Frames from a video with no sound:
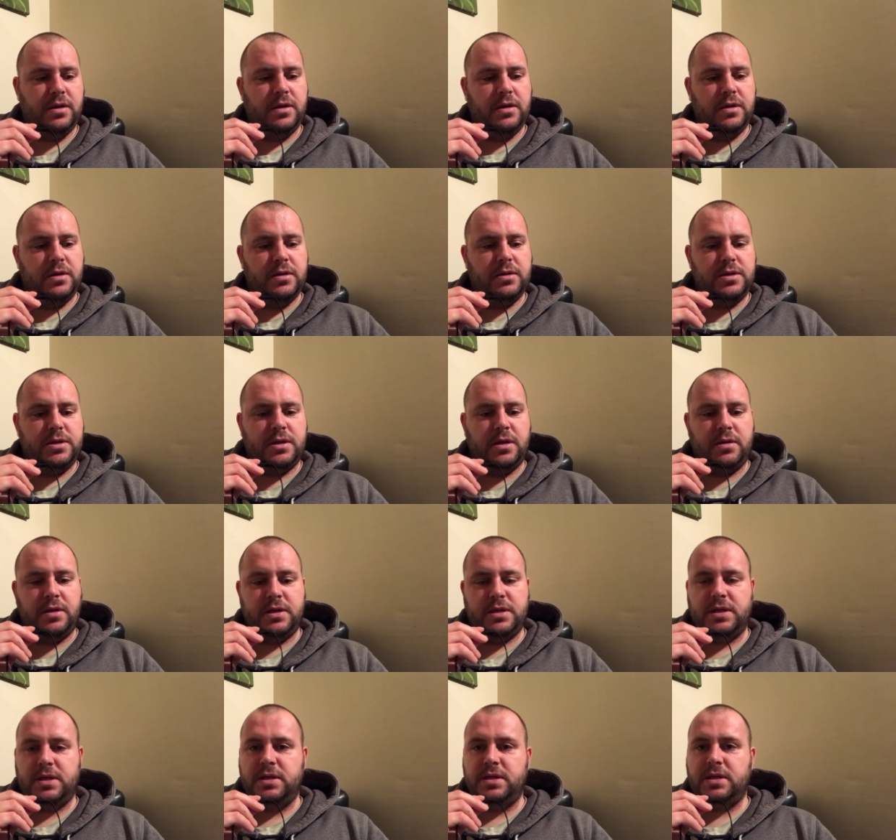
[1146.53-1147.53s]
so this
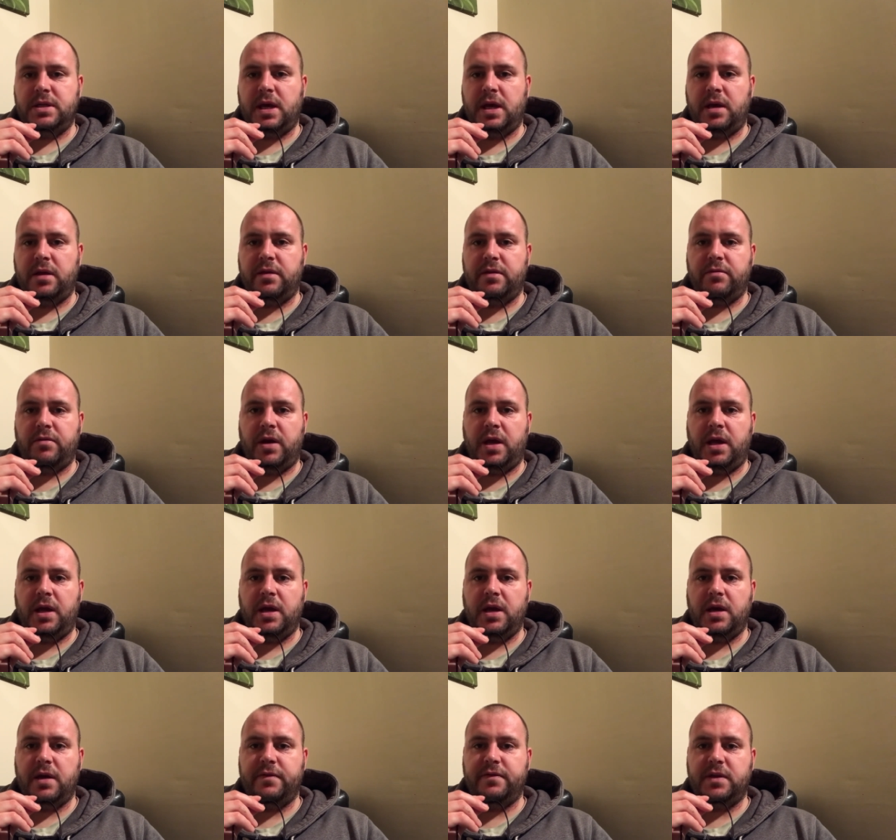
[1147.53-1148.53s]
is day 3
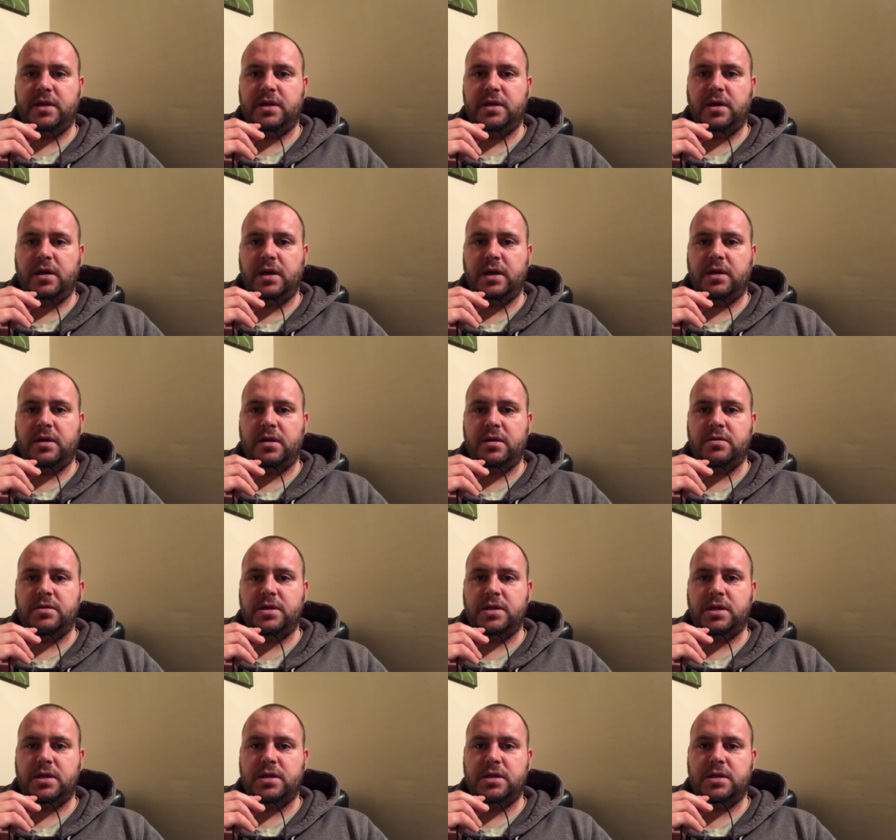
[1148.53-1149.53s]
after
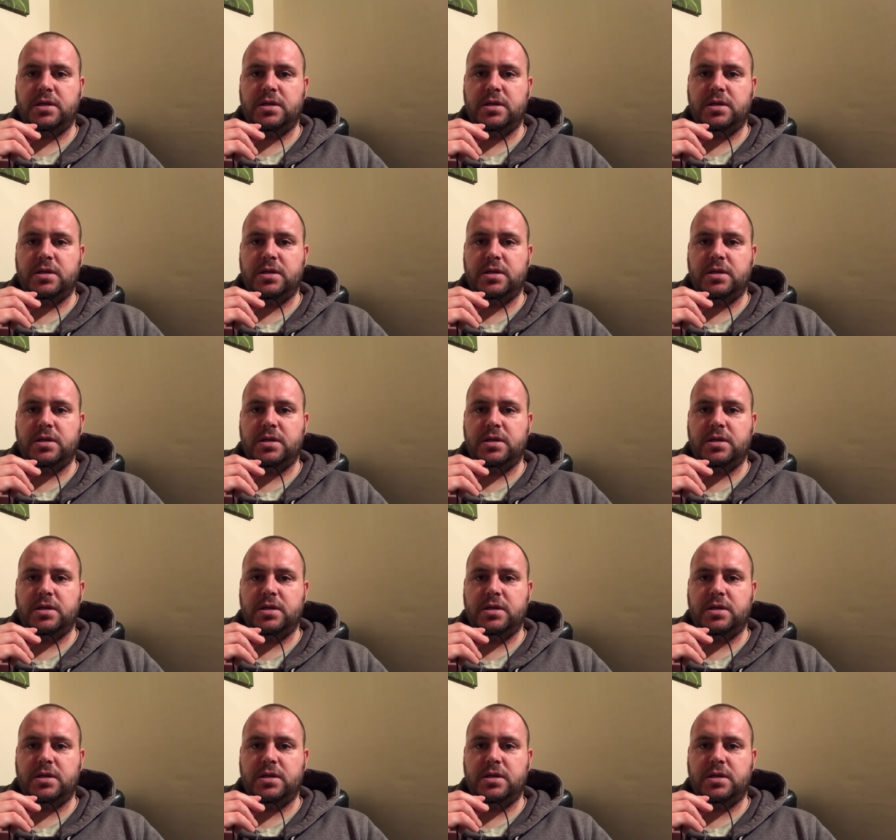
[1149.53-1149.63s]
diagnosis.